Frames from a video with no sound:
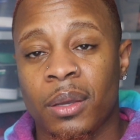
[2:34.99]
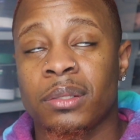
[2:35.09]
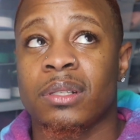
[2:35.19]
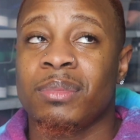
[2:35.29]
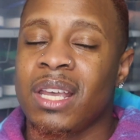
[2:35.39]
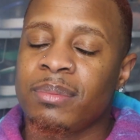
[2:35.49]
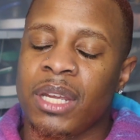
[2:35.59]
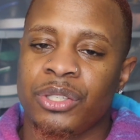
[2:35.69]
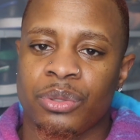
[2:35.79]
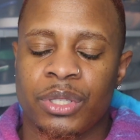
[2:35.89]
Sometimes
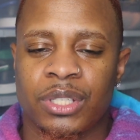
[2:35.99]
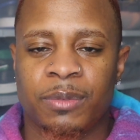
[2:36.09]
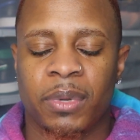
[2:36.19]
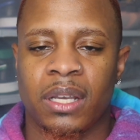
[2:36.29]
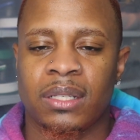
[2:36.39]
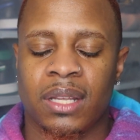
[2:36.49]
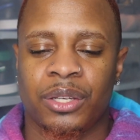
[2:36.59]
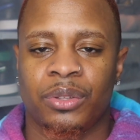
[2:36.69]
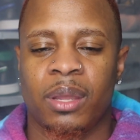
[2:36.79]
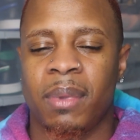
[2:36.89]
I do it just because I
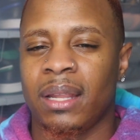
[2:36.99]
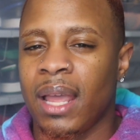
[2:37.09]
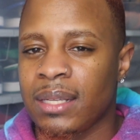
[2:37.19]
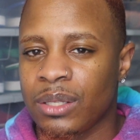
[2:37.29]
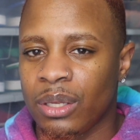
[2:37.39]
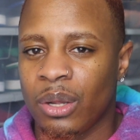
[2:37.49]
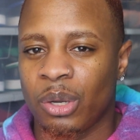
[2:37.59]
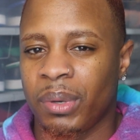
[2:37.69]
know they may last a little longer,